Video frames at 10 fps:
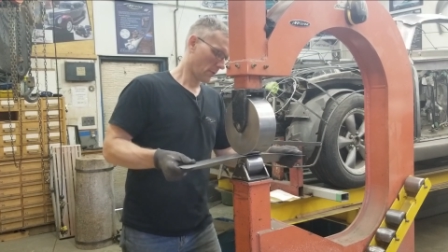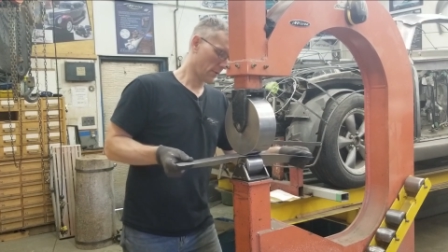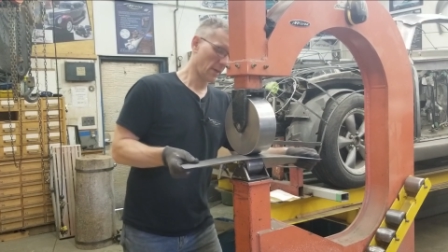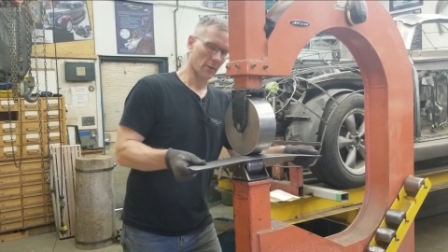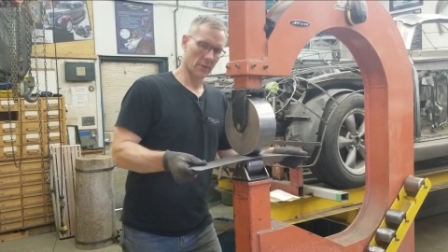you
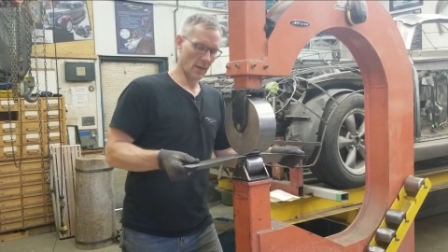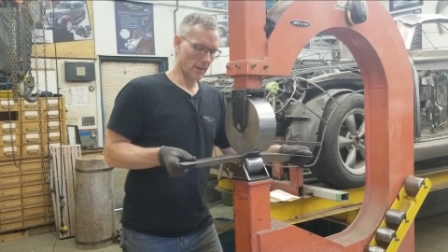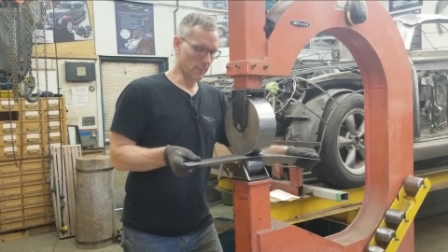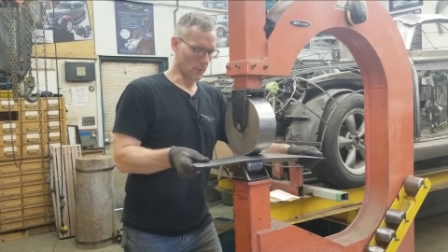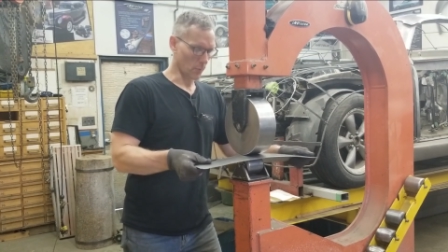take your
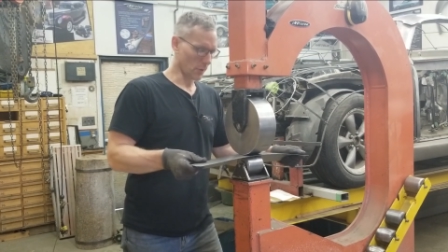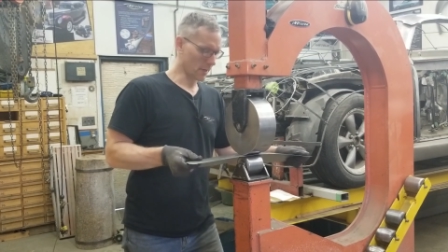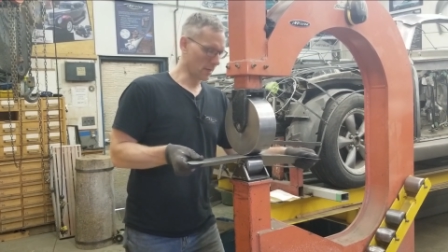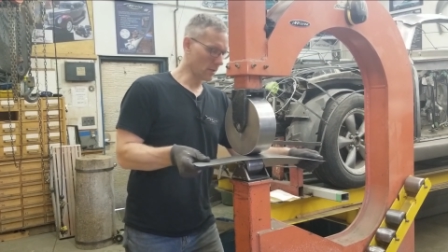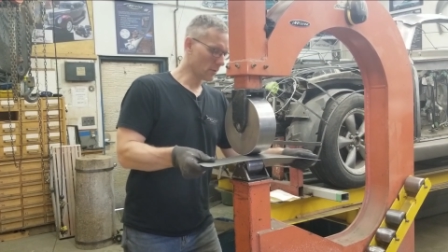time and work
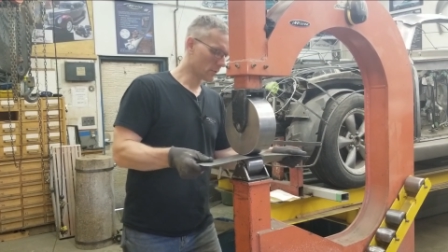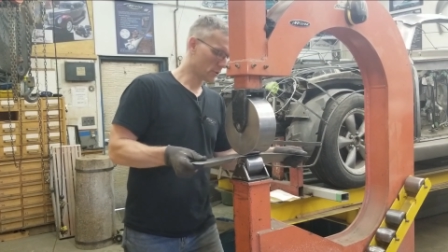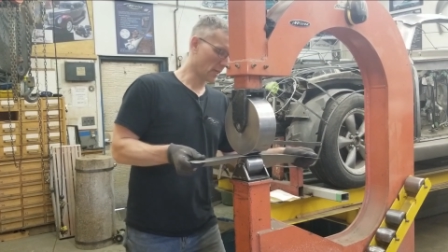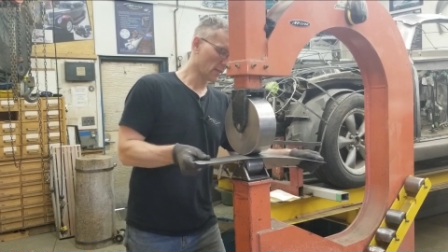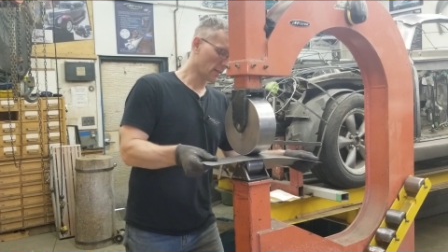it out
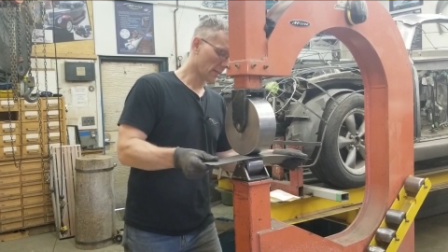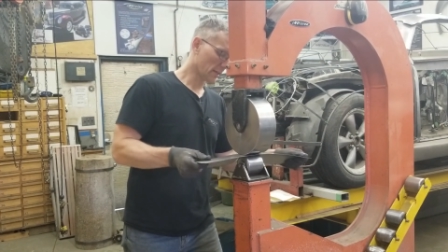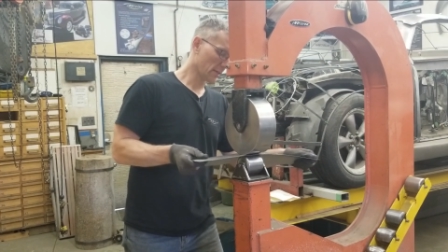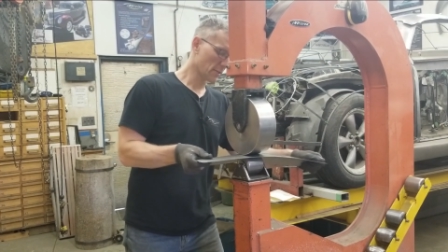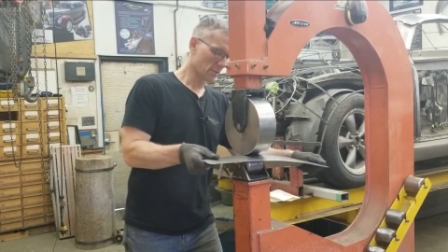gently like
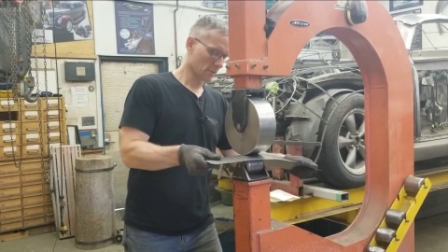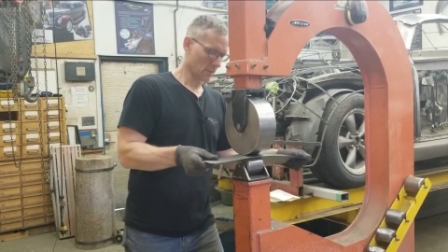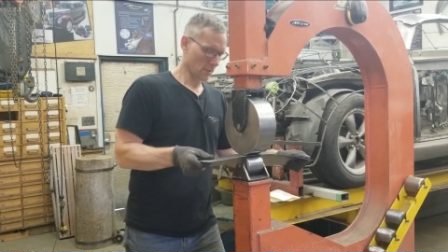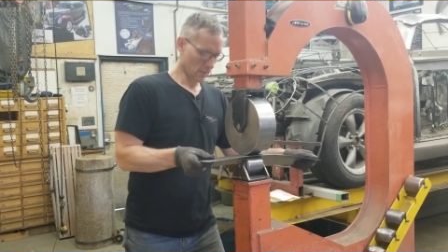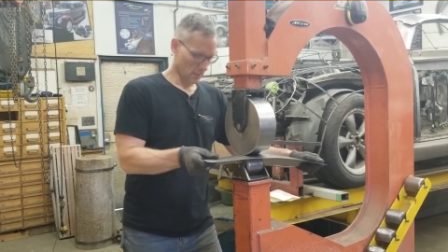this,
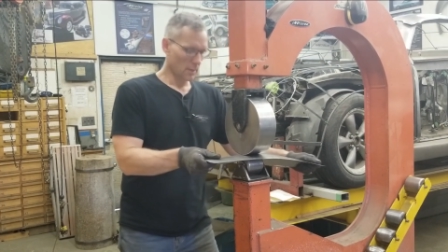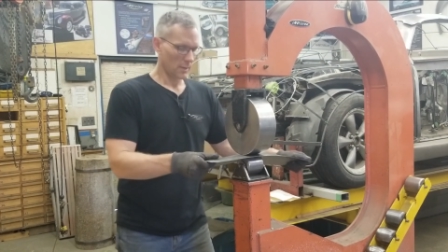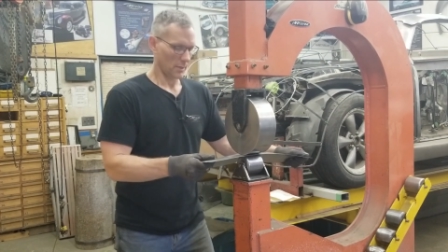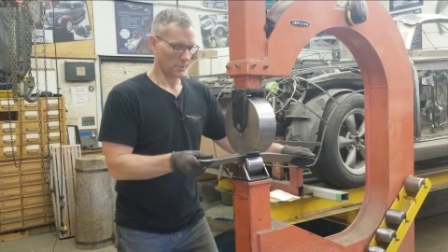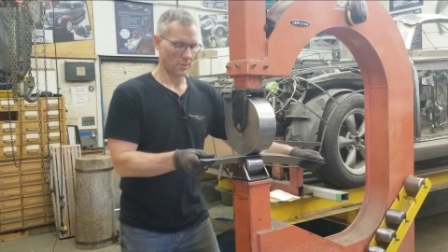
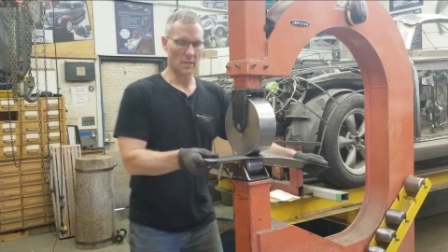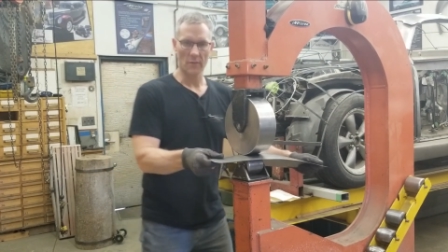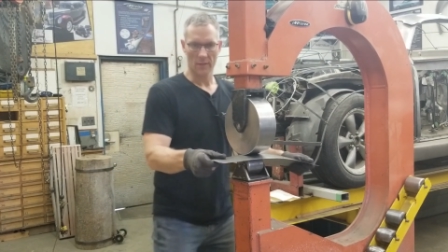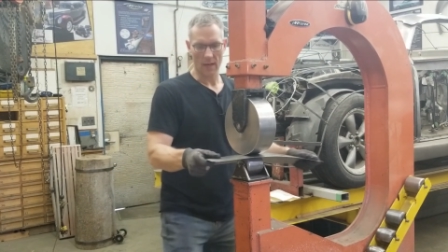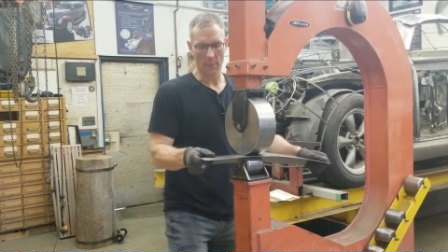it'll save
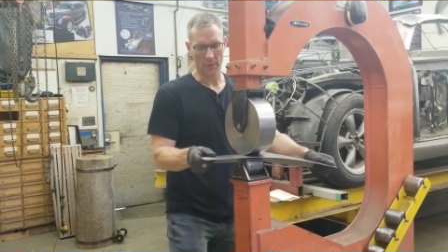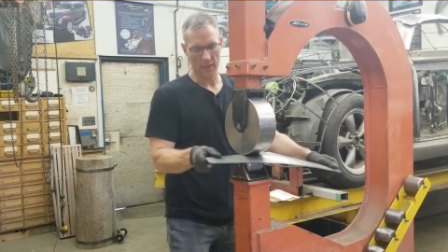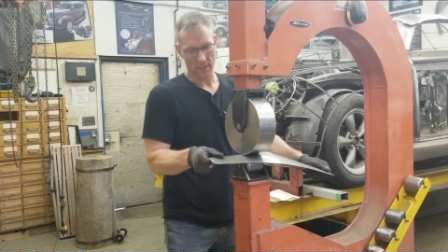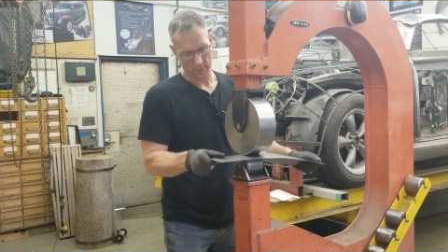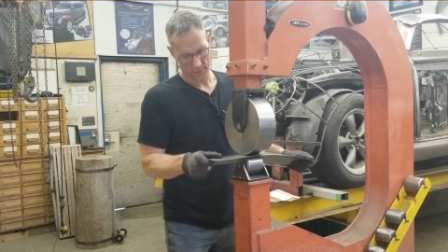you time in the
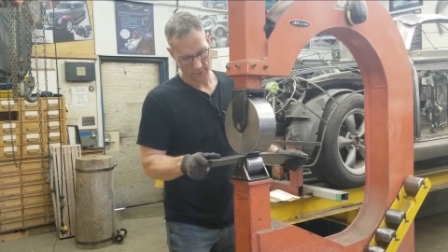end.